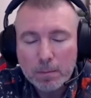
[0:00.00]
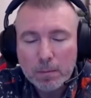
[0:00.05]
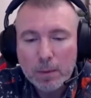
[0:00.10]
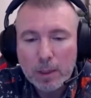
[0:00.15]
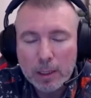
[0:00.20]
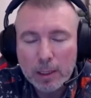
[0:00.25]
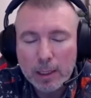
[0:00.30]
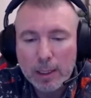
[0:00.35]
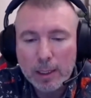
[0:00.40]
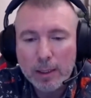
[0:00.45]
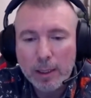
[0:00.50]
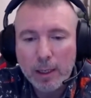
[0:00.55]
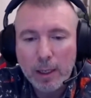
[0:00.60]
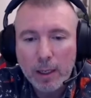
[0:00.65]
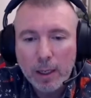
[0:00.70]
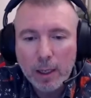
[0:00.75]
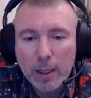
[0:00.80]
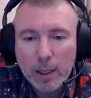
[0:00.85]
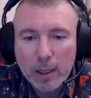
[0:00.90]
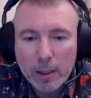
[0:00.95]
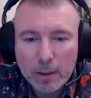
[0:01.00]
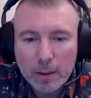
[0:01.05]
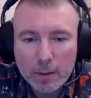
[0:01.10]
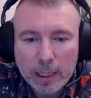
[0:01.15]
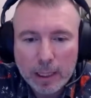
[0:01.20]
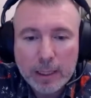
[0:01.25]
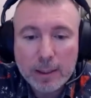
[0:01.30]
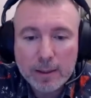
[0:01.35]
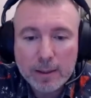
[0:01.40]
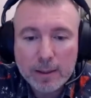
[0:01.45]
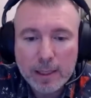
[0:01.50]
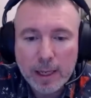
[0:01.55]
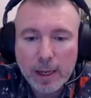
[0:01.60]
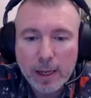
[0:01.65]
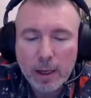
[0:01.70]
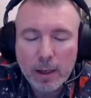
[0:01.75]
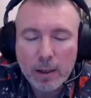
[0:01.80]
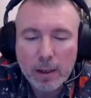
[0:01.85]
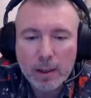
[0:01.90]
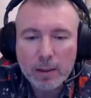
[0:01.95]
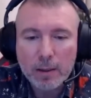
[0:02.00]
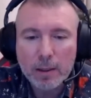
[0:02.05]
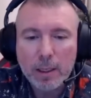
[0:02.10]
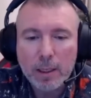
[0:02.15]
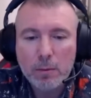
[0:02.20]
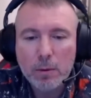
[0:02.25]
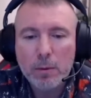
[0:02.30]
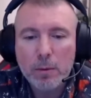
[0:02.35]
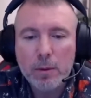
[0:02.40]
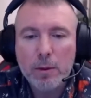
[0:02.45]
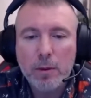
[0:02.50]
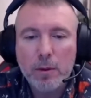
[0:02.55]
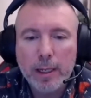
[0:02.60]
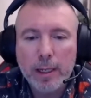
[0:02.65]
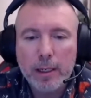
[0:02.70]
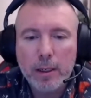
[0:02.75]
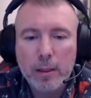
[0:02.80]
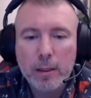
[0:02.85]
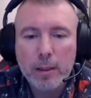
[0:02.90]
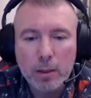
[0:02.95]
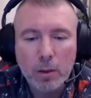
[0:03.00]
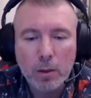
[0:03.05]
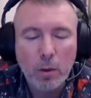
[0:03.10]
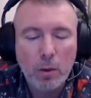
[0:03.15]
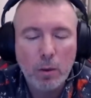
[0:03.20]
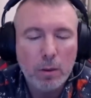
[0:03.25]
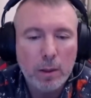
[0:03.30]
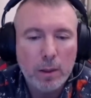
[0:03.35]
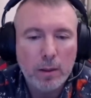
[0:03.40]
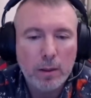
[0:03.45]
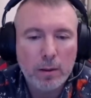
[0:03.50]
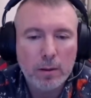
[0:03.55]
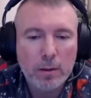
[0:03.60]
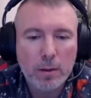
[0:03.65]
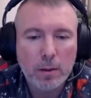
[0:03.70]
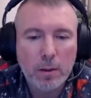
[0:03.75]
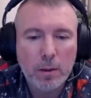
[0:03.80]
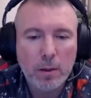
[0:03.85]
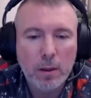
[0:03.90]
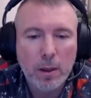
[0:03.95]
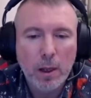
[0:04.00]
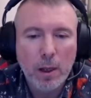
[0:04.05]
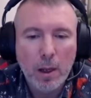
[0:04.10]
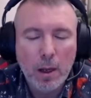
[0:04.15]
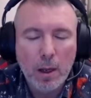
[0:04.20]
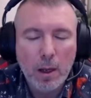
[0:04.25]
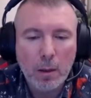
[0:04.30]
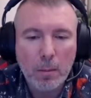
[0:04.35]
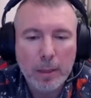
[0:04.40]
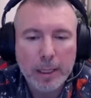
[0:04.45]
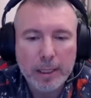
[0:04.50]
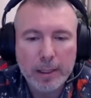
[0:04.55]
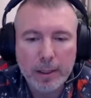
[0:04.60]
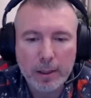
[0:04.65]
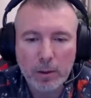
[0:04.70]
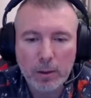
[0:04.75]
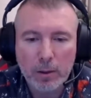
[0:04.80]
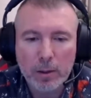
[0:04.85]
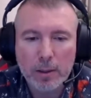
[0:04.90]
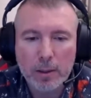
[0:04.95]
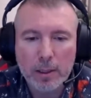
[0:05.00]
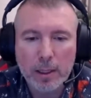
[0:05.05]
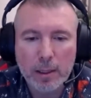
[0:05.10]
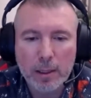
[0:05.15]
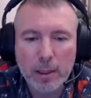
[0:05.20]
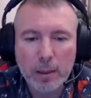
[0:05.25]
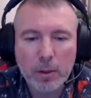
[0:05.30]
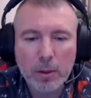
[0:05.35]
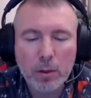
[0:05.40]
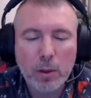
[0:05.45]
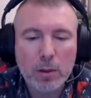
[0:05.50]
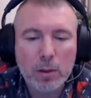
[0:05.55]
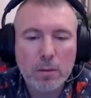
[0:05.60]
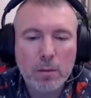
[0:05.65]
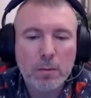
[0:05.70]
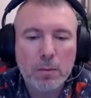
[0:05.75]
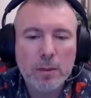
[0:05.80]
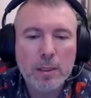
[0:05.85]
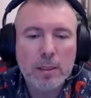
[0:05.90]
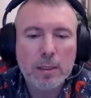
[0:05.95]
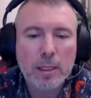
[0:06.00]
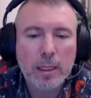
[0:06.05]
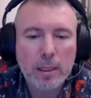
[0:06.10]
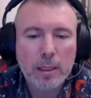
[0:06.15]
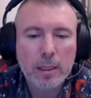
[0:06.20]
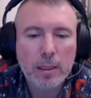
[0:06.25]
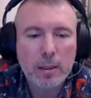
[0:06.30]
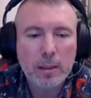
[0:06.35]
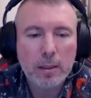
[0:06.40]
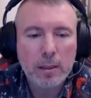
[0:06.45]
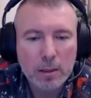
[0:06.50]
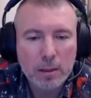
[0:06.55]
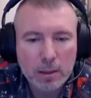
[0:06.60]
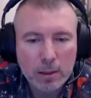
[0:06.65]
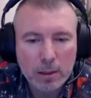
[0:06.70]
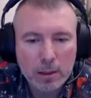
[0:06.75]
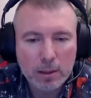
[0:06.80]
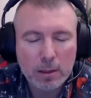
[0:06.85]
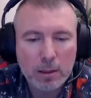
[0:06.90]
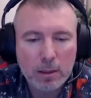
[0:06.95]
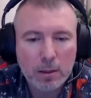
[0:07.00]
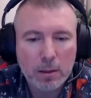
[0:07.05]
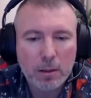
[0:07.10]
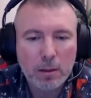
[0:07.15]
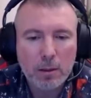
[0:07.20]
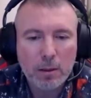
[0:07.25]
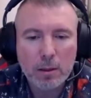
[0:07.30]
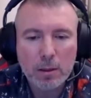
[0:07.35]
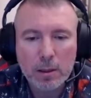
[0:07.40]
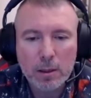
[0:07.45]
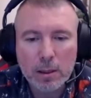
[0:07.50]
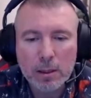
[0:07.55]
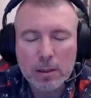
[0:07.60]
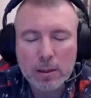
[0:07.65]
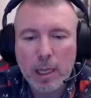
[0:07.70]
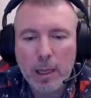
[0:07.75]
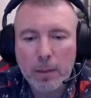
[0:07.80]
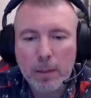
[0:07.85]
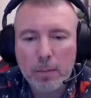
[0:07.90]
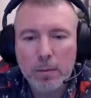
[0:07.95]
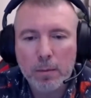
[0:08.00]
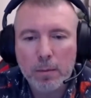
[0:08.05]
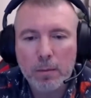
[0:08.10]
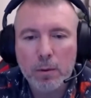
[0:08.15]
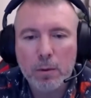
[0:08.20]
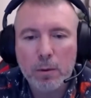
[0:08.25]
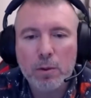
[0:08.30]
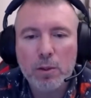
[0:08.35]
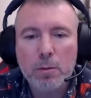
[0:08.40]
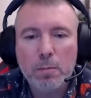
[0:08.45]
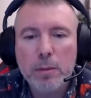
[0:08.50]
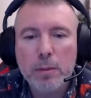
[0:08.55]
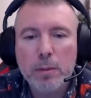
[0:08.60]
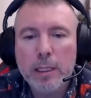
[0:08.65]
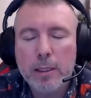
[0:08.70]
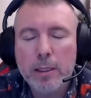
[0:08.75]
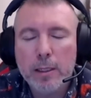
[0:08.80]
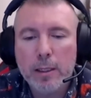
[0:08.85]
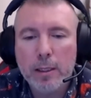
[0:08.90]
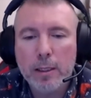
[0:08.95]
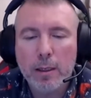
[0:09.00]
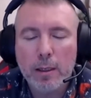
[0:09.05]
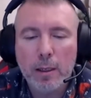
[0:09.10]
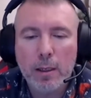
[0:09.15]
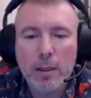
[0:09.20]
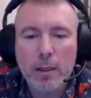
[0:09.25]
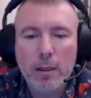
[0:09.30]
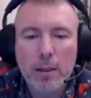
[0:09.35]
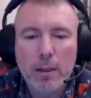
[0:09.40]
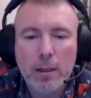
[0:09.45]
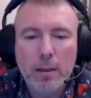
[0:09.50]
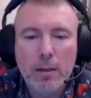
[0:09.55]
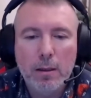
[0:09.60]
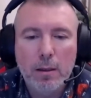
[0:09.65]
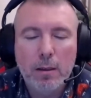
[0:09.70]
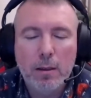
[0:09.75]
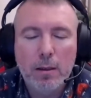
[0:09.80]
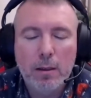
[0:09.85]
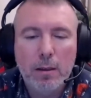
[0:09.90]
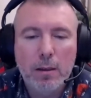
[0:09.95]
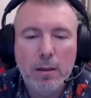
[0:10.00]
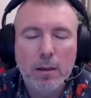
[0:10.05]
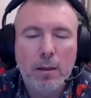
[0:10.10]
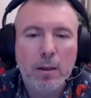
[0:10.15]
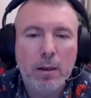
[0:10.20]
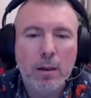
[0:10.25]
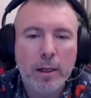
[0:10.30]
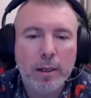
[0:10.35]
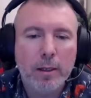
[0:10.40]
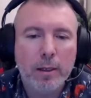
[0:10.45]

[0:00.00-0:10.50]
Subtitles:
Then it's there, and then we will directly go and making on then there, because we thinking this year this app will spreading like a